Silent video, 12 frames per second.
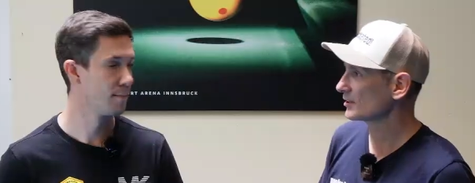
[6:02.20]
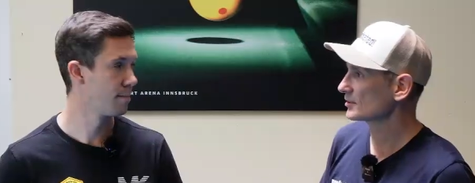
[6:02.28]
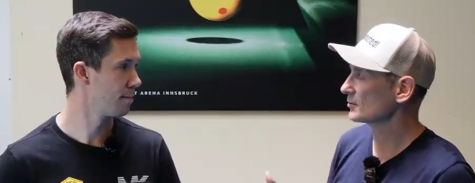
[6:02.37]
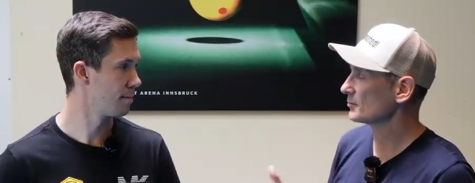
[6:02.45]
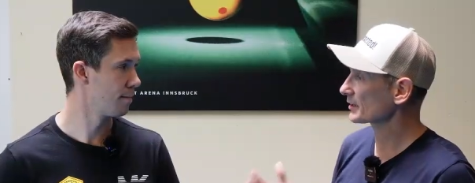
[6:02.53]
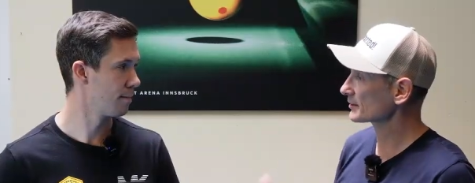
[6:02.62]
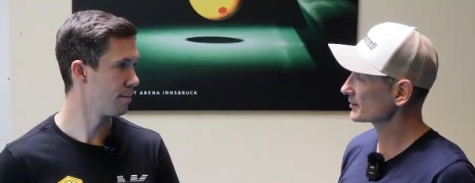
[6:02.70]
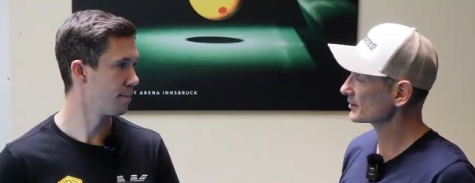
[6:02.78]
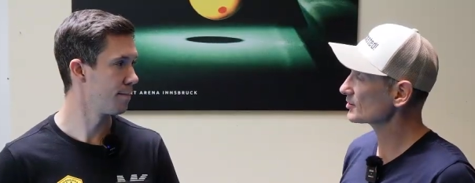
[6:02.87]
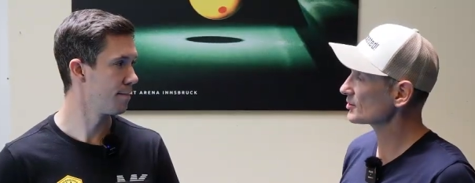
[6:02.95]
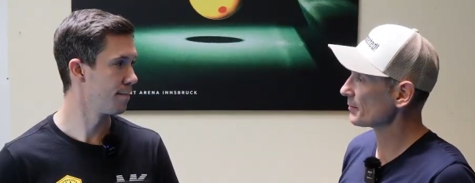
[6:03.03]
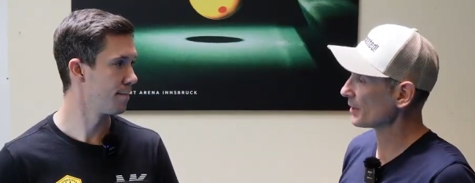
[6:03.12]
Speaker 1: So Max,
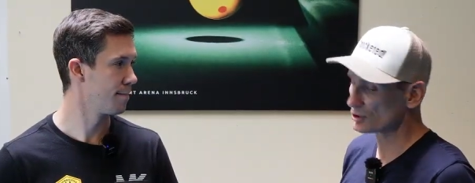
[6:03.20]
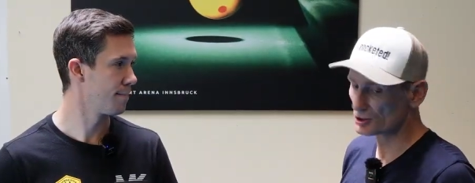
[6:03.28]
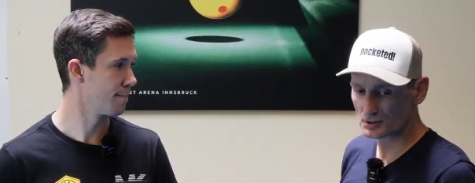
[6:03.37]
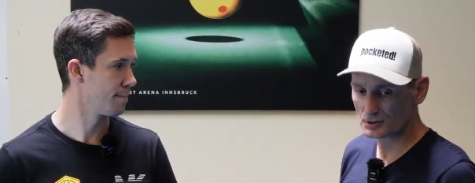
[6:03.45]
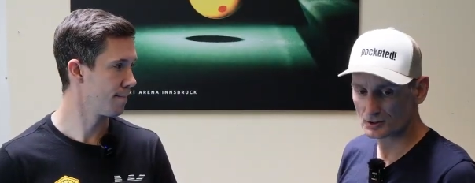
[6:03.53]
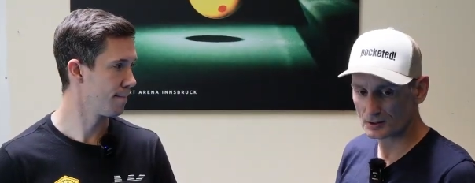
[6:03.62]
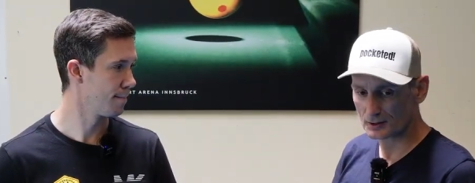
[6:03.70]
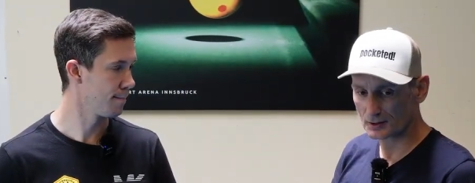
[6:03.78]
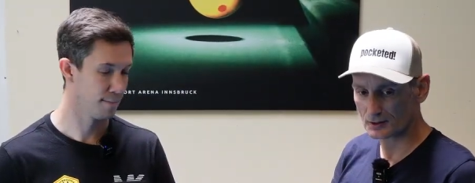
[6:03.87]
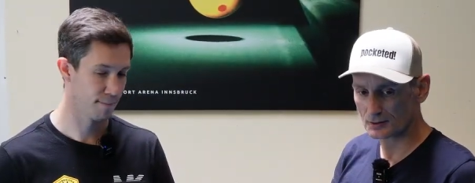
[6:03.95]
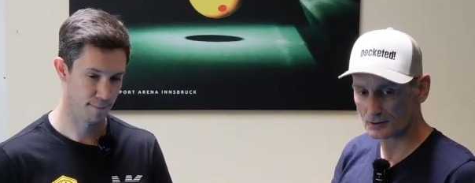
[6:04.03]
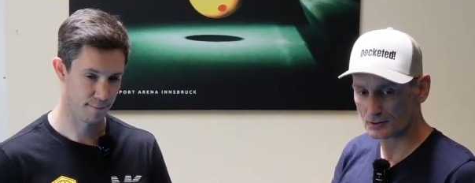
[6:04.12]
since you mentioned
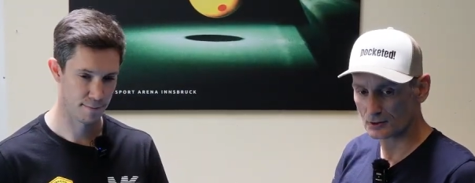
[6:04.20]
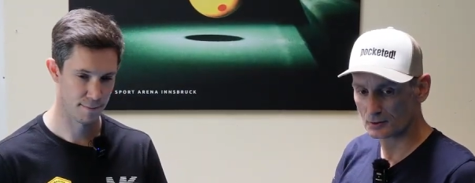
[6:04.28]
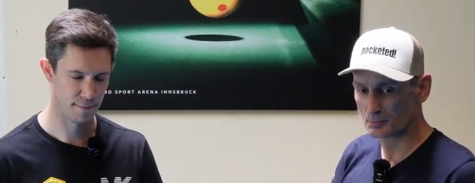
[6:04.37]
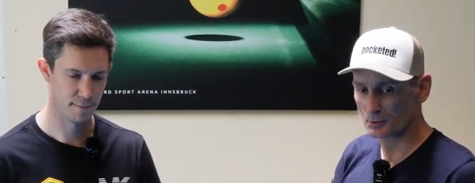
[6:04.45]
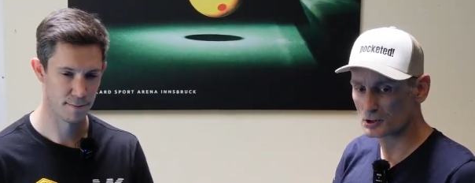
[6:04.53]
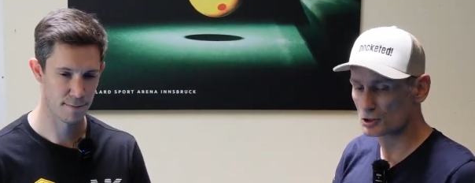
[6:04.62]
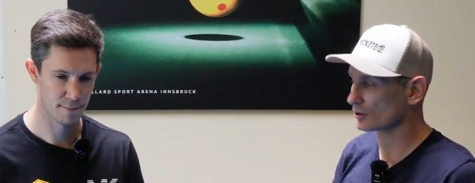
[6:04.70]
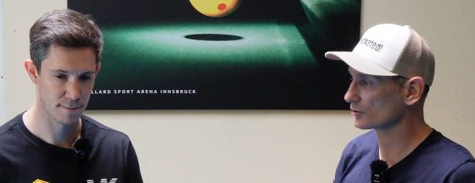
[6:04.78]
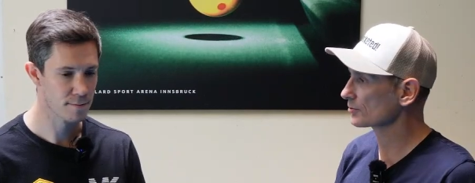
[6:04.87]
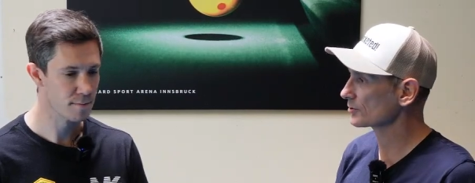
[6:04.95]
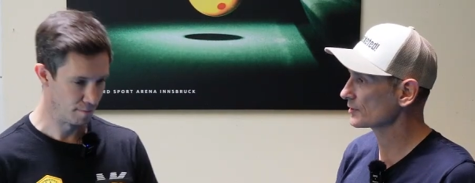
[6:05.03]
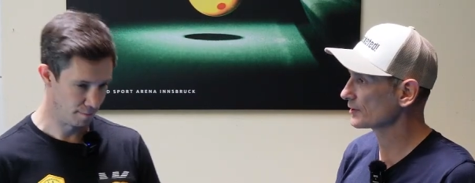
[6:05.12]
uh, your
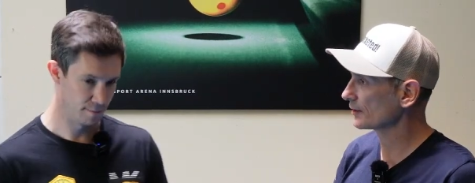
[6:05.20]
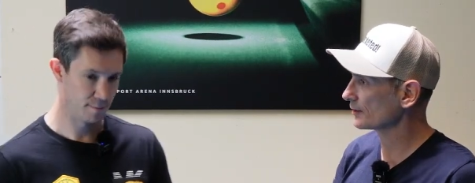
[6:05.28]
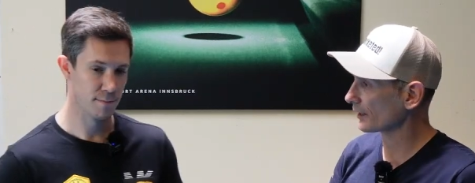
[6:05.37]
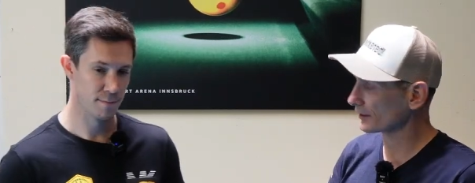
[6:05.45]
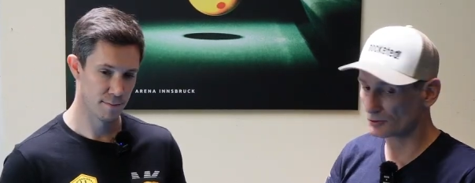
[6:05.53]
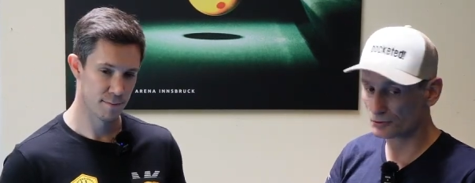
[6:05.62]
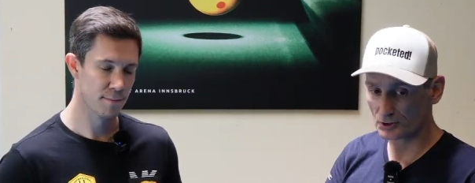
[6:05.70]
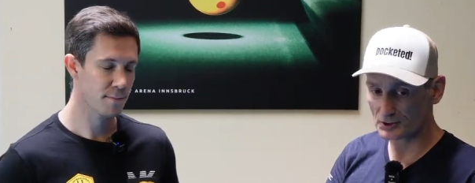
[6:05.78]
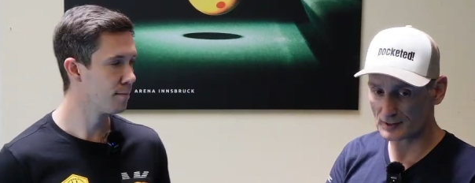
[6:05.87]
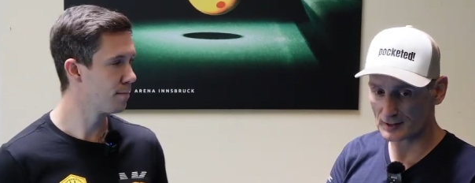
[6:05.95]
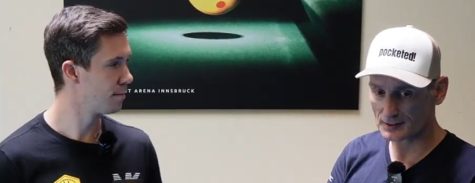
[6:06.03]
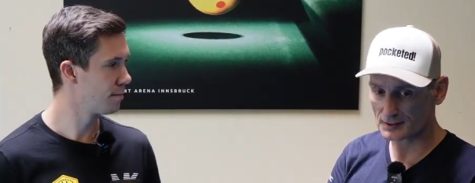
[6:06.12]
pre-shot routine, like the
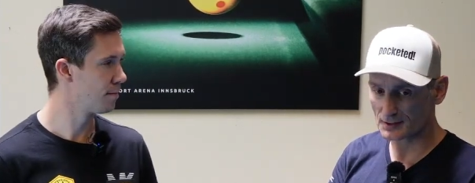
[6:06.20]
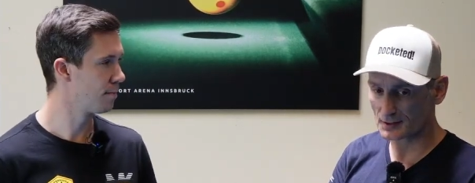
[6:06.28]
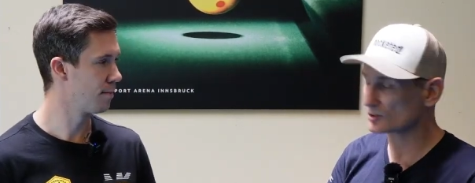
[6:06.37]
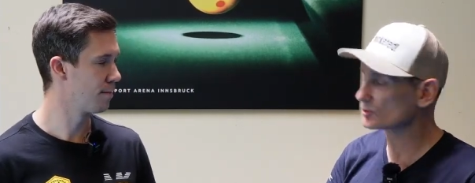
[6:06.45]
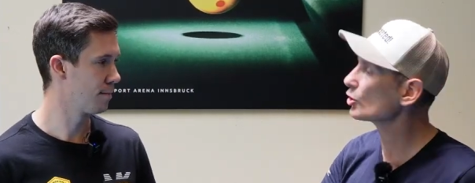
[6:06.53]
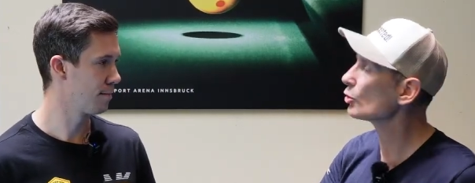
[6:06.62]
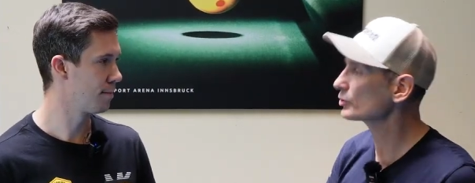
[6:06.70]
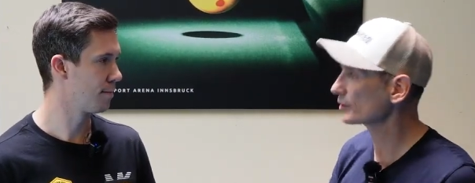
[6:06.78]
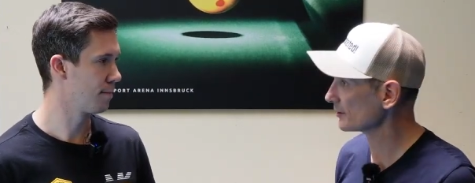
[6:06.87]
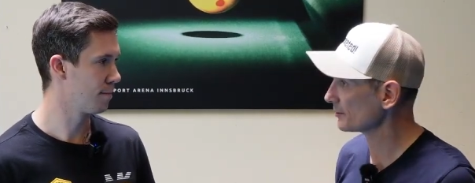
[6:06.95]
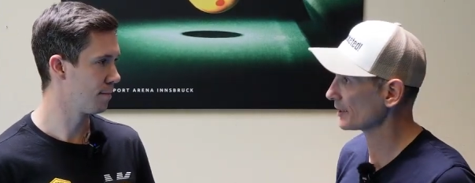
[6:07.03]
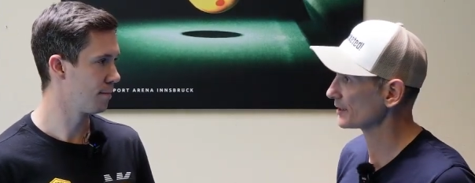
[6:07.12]
first exercise
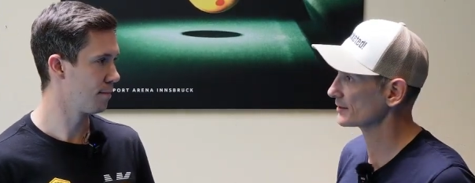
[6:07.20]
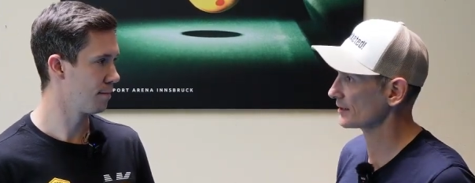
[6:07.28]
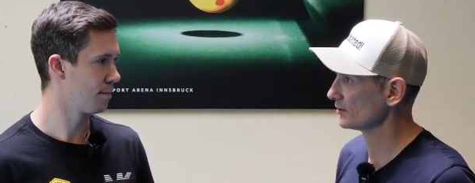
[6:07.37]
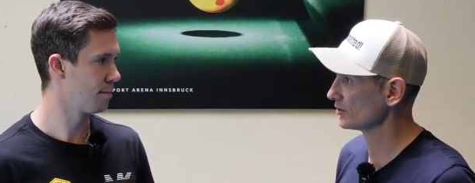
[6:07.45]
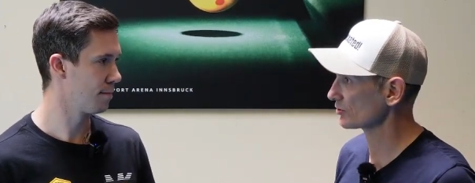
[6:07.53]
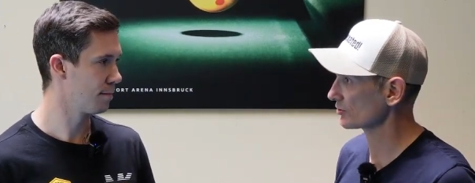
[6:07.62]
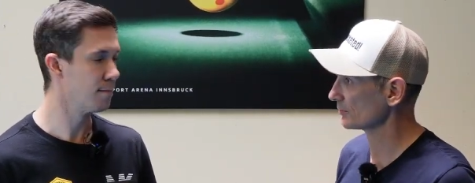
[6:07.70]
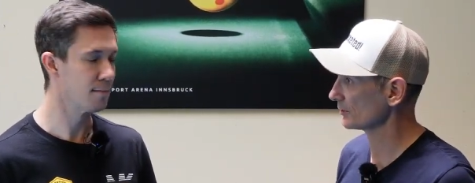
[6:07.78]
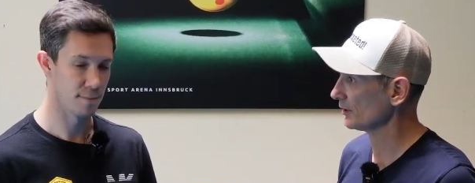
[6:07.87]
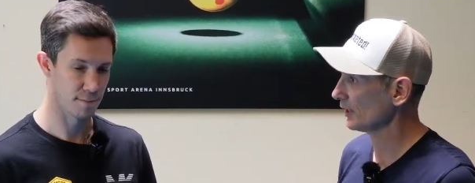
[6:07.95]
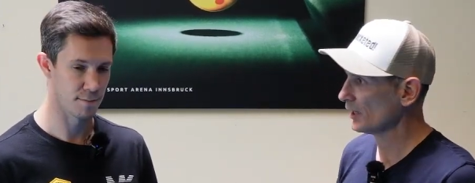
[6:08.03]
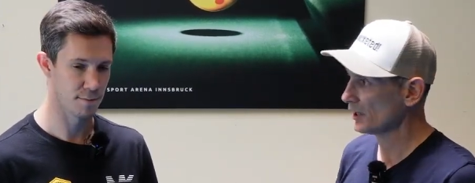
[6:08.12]
totally makes sense to
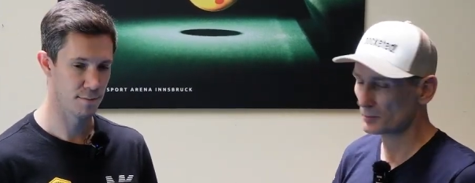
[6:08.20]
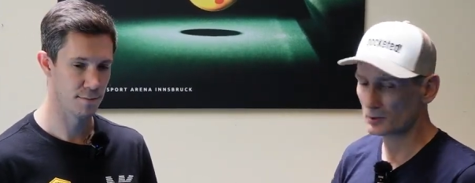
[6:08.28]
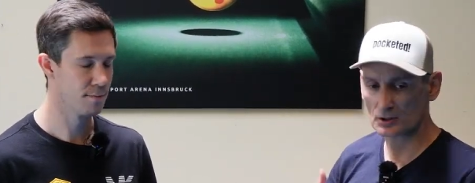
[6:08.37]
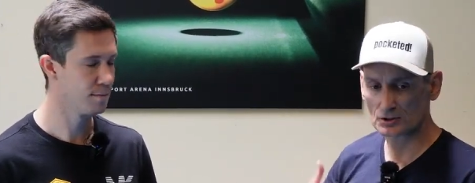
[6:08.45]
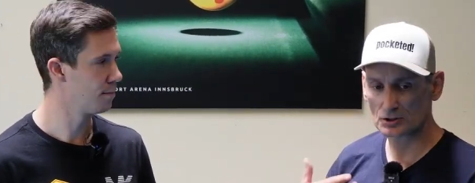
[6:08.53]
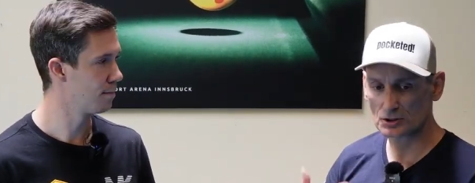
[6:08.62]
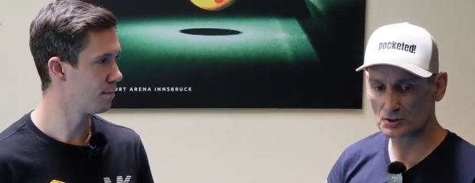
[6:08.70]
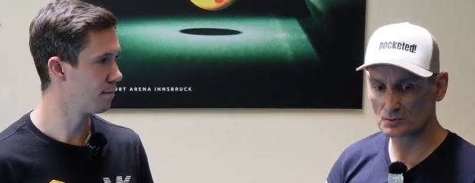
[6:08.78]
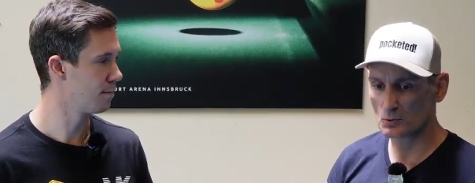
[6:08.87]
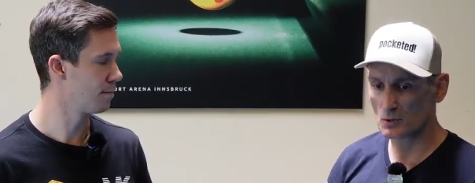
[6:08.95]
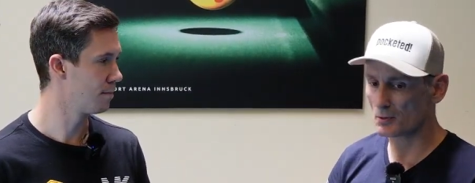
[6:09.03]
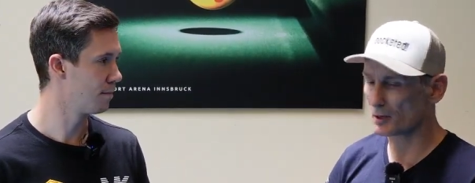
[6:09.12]
me mm -hmm. because you
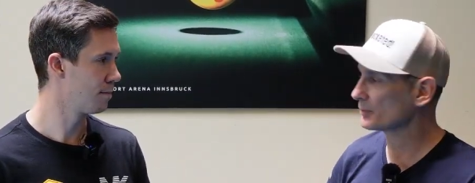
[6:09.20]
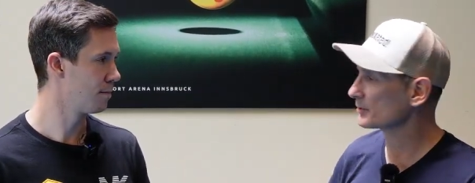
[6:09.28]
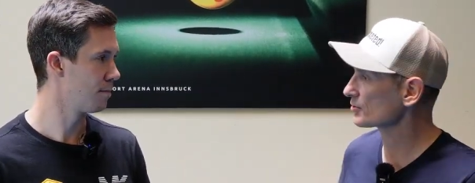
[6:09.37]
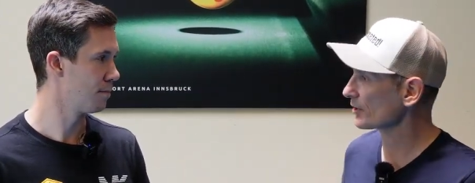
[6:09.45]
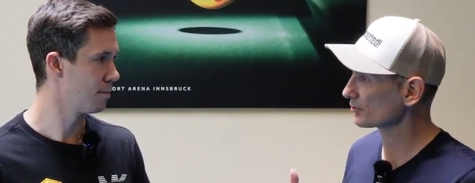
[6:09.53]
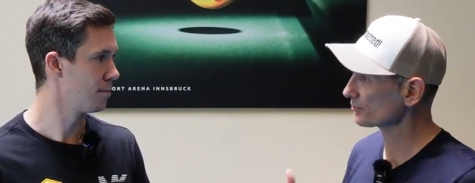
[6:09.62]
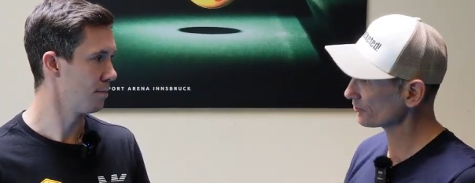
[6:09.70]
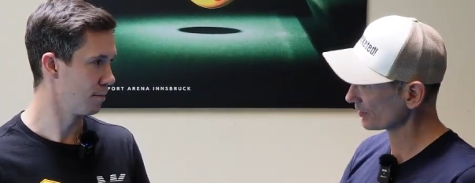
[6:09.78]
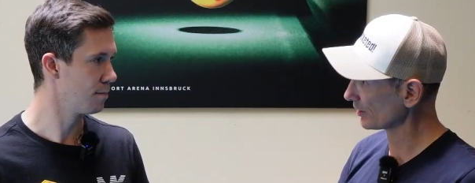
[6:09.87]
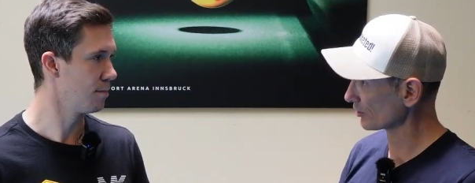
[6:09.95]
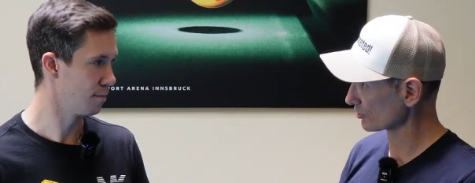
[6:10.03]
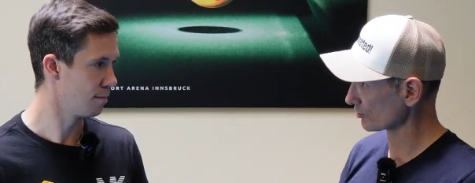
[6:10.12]
just warm up and try to
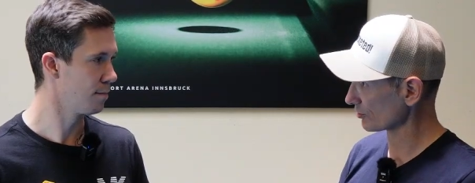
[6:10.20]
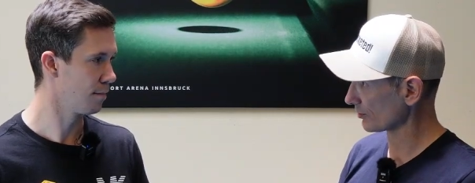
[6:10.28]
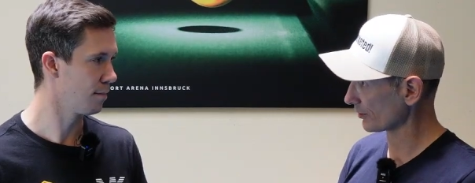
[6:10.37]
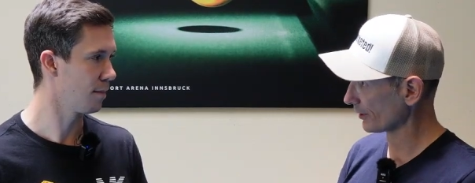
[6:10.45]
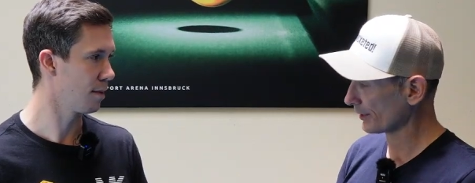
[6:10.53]
feel your stroke.